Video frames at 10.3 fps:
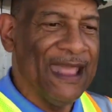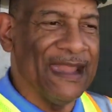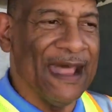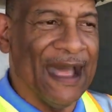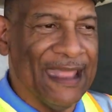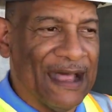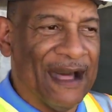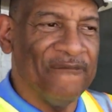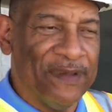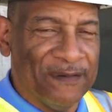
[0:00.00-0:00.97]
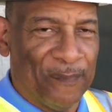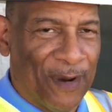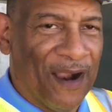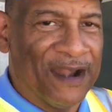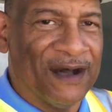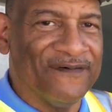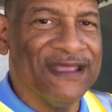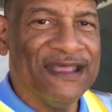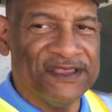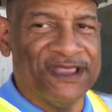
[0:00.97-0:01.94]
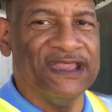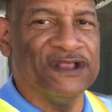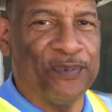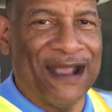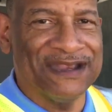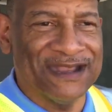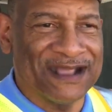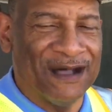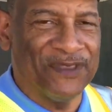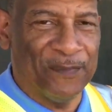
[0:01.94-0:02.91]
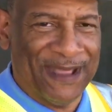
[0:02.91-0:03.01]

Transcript: and I, have been a part of it, seeing this project come to